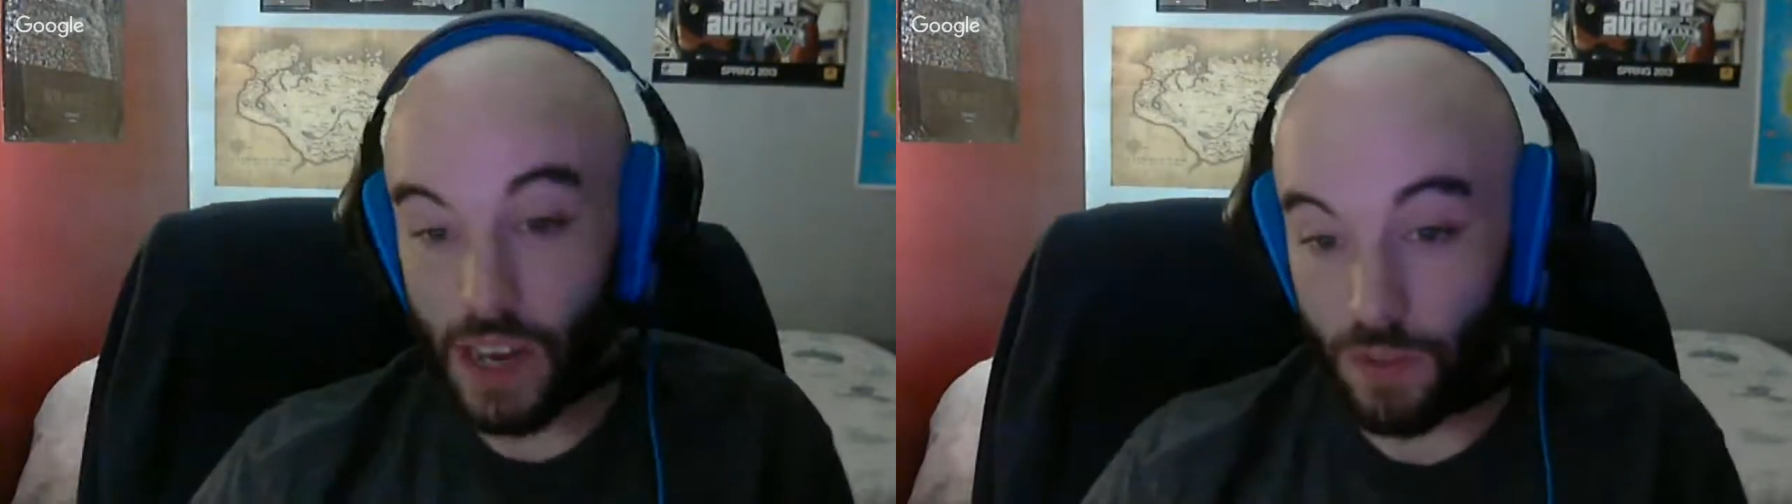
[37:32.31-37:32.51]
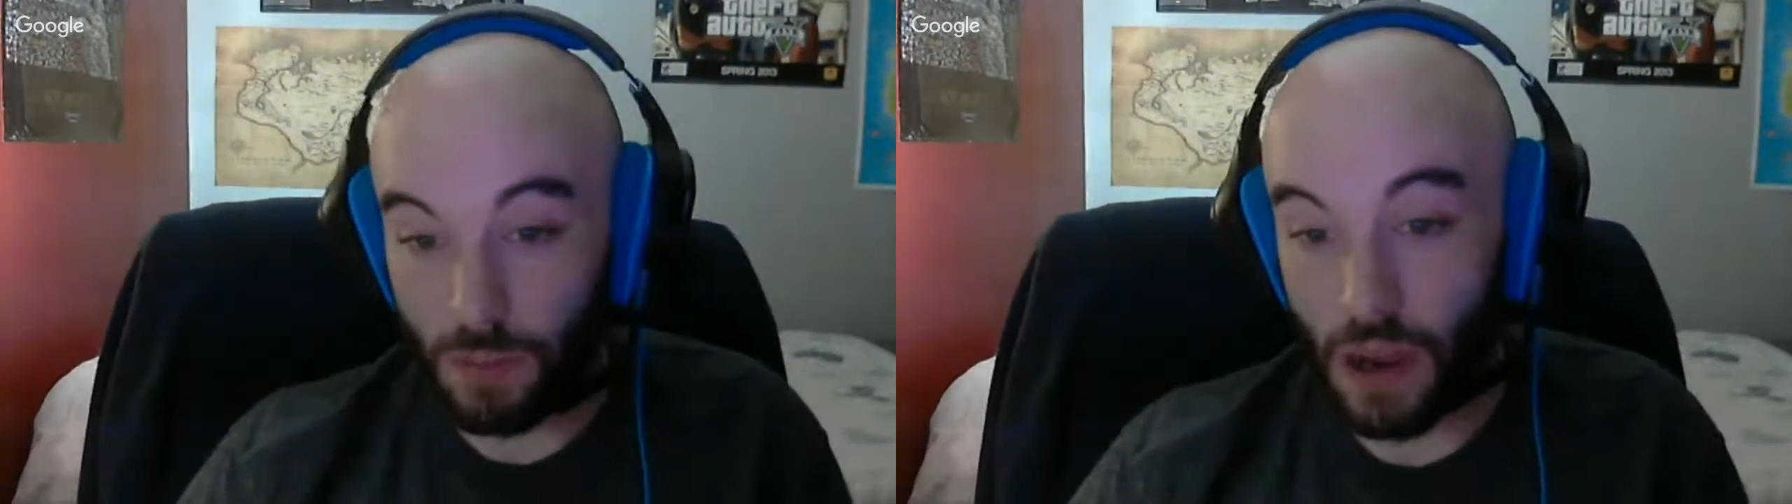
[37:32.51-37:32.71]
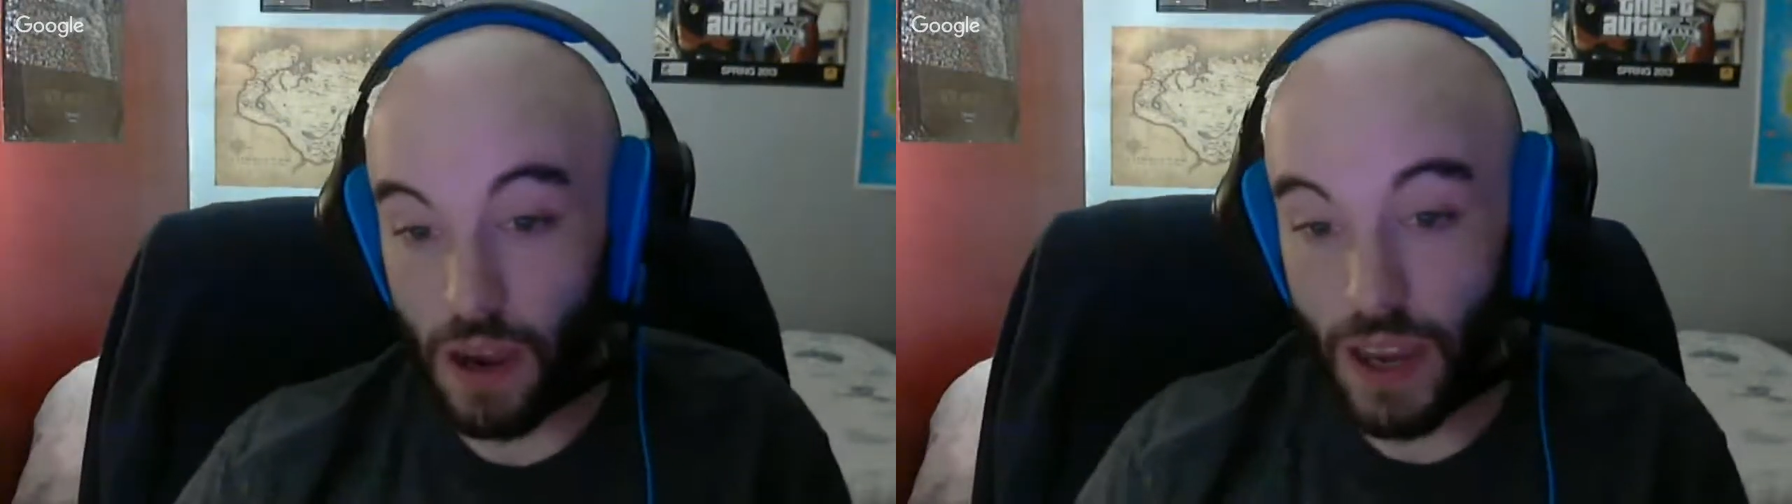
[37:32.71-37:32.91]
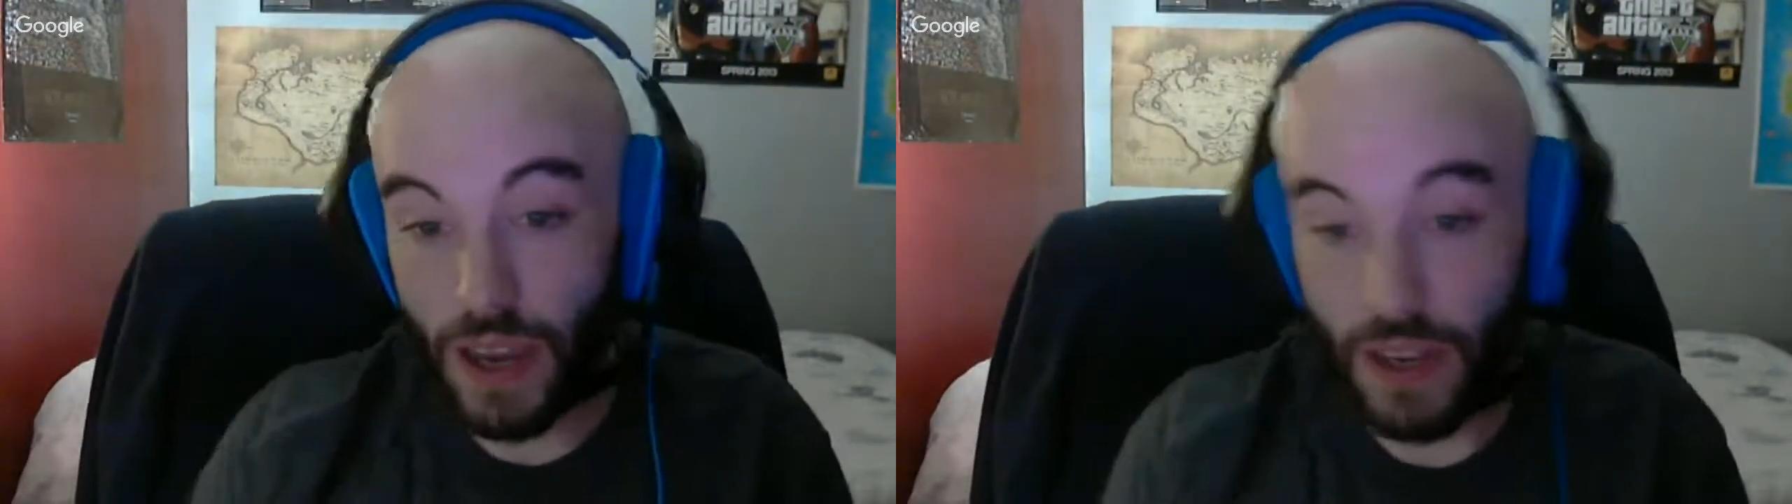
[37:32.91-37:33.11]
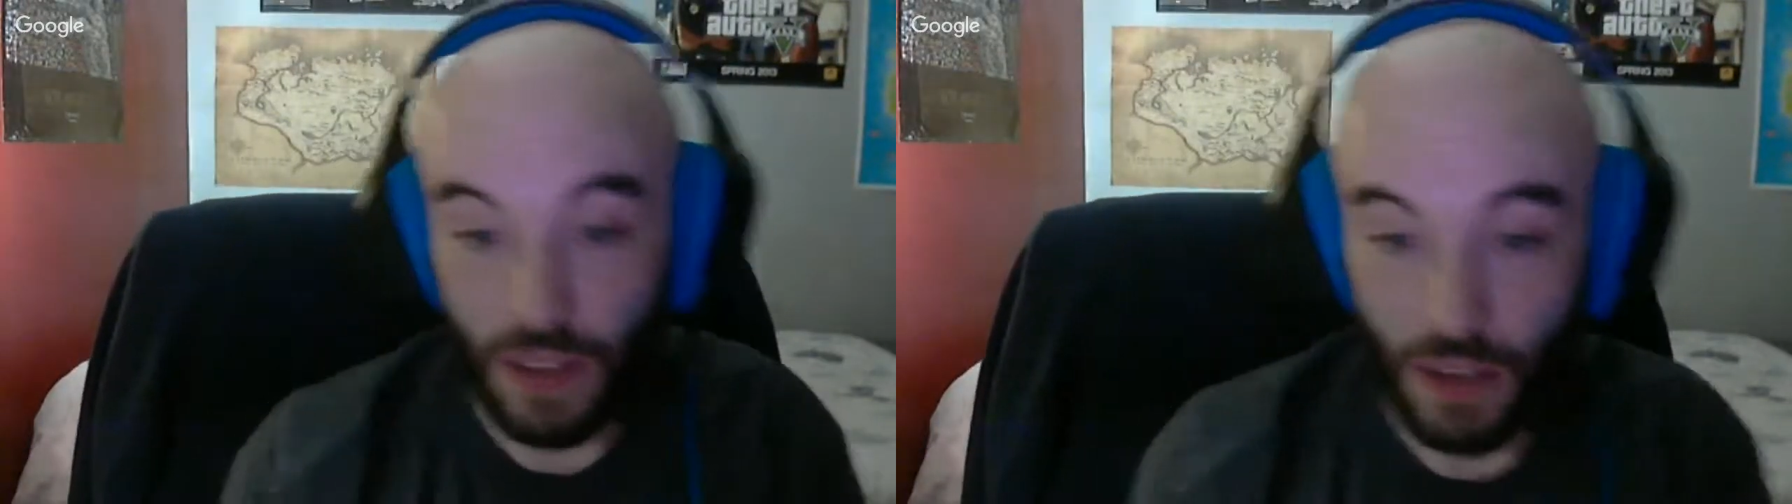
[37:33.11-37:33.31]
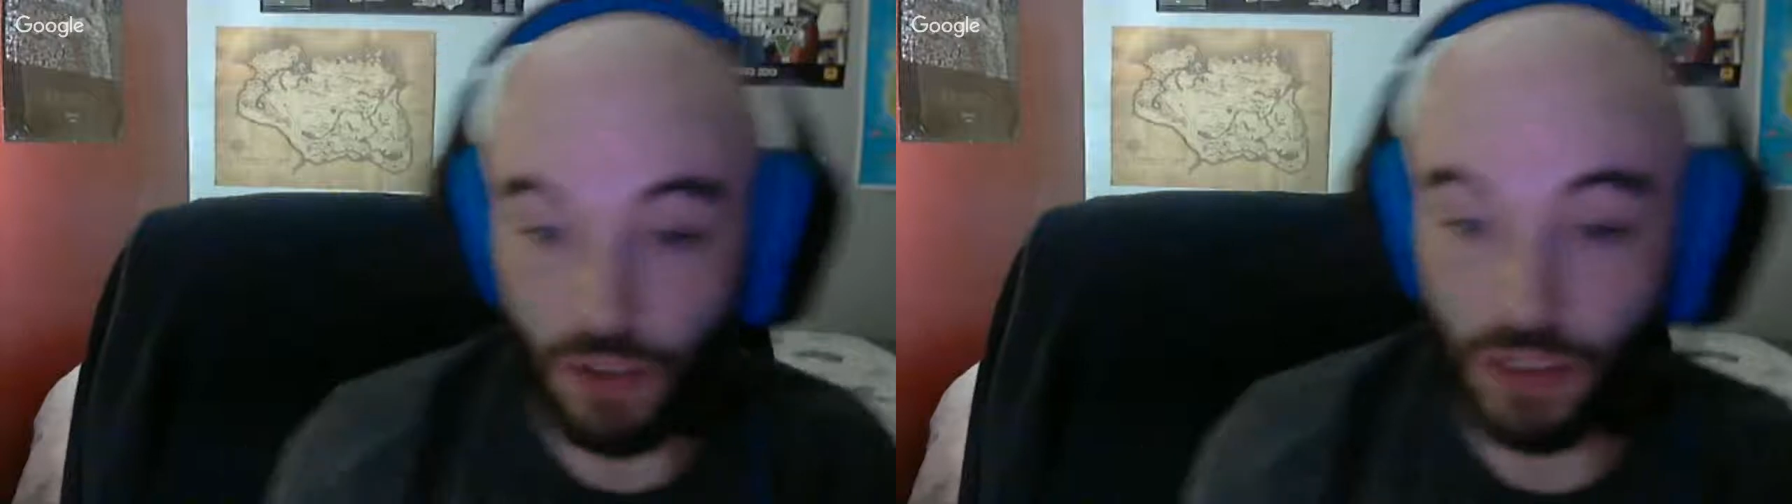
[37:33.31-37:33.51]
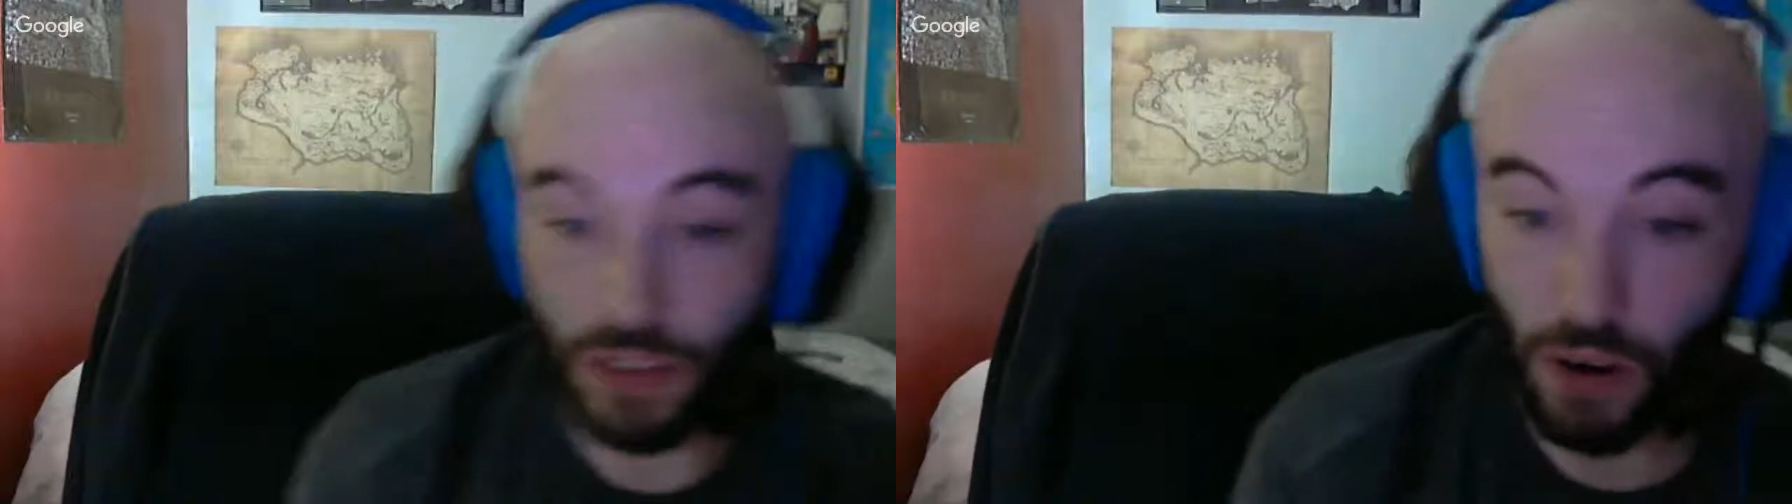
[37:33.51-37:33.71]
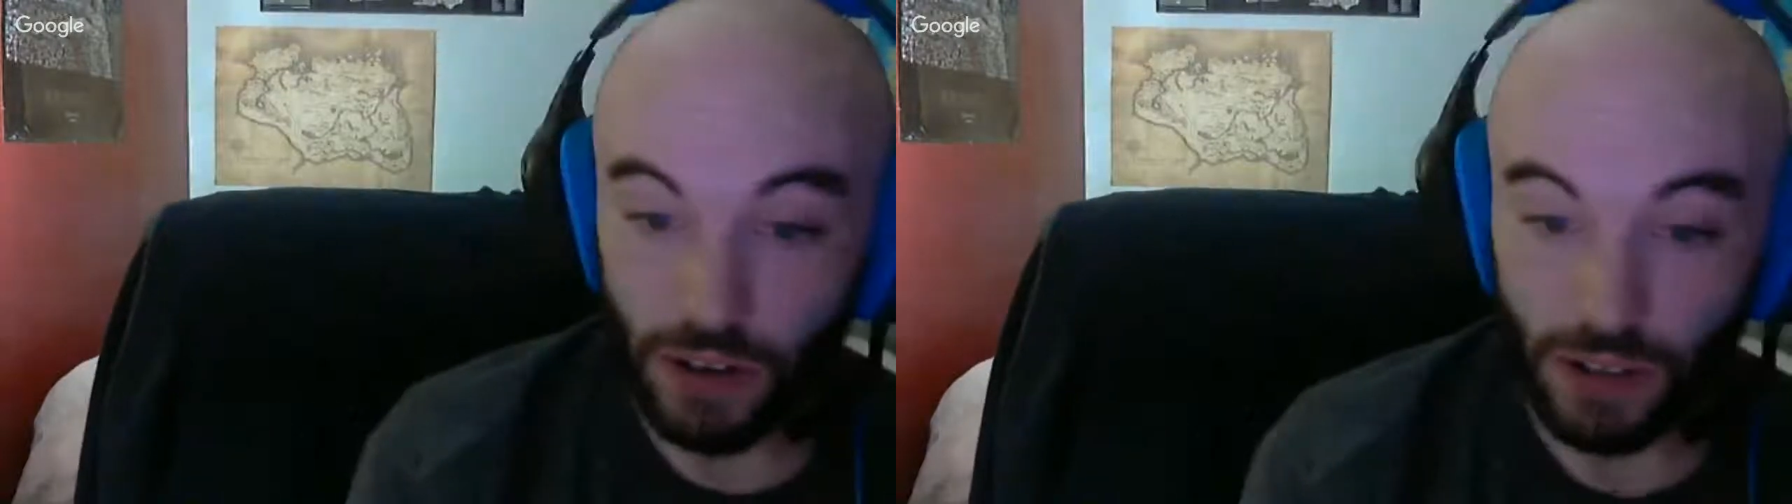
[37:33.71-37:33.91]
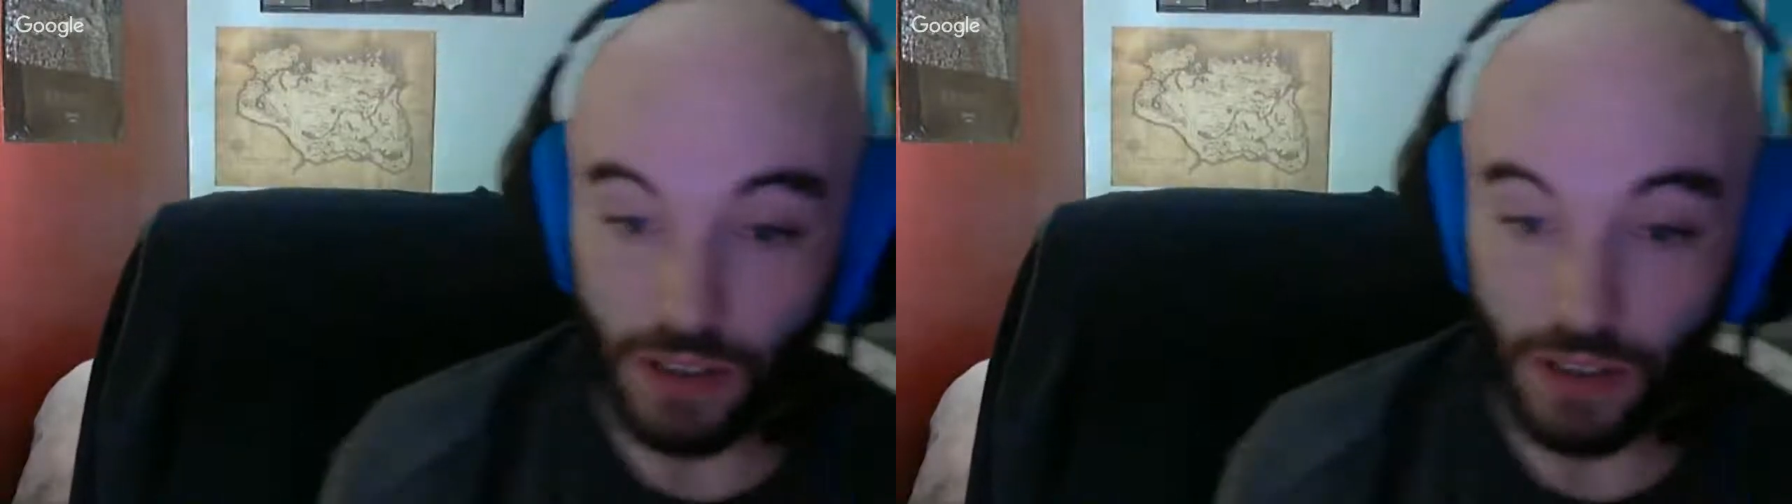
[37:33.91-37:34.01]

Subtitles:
mine and then restarted.